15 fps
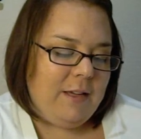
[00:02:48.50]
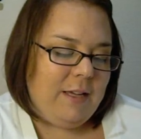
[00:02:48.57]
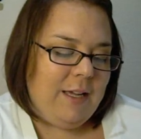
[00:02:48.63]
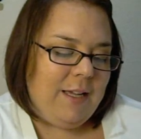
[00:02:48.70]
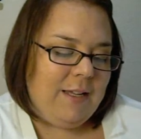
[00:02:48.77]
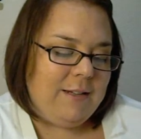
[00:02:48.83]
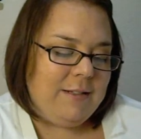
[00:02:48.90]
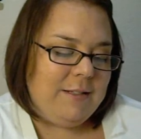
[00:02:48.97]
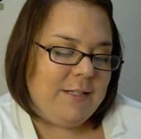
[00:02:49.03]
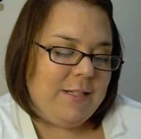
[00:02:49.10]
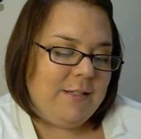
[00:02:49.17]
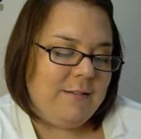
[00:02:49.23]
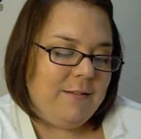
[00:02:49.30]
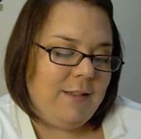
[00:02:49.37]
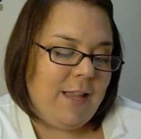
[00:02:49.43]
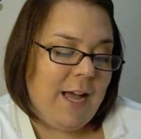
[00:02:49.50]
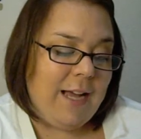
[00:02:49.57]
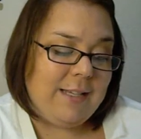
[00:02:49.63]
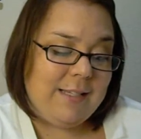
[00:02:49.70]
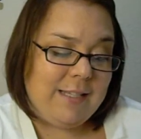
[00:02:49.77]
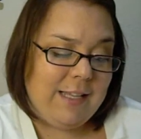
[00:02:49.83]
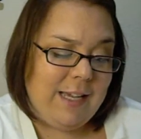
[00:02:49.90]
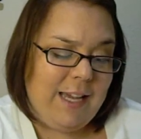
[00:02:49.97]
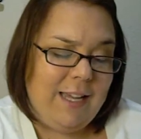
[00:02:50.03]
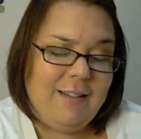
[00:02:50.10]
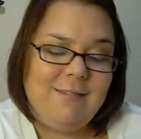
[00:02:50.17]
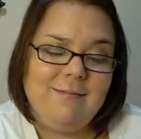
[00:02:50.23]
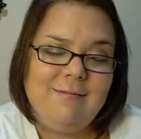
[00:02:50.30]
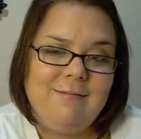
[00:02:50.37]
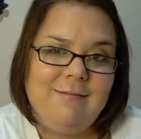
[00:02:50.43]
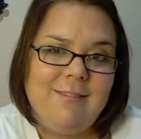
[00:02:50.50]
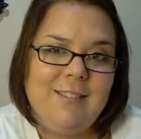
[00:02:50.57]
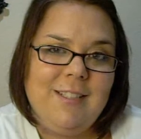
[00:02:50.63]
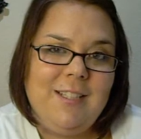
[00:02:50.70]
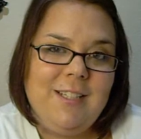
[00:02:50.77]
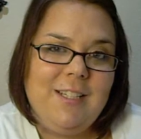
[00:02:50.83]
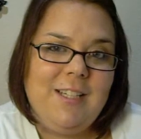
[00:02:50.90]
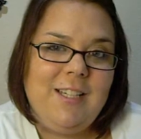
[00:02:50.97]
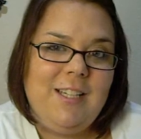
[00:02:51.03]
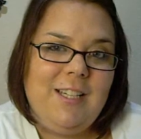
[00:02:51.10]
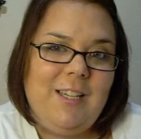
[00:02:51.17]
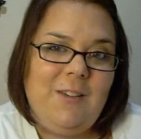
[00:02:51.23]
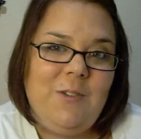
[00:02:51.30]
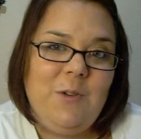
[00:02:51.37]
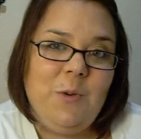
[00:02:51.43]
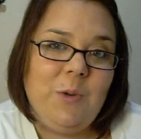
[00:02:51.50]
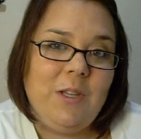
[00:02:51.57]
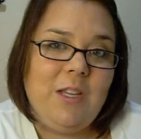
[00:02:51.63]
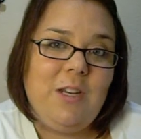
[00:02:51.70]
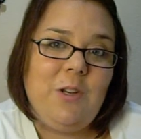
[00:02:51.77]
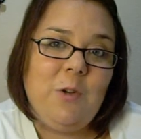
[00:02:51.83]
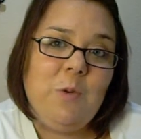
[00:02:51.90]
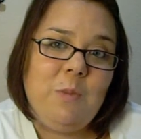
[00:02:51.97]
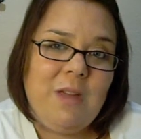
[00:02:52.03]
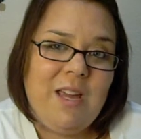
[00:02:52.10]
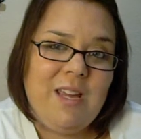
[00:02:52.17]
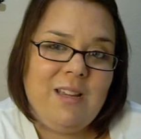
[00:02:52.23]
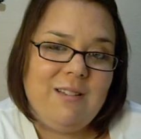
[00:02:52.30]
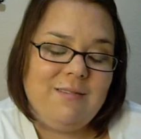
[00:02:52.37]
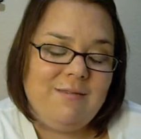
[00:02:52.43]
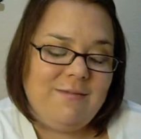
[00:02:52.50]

And lastly, if you really knew me,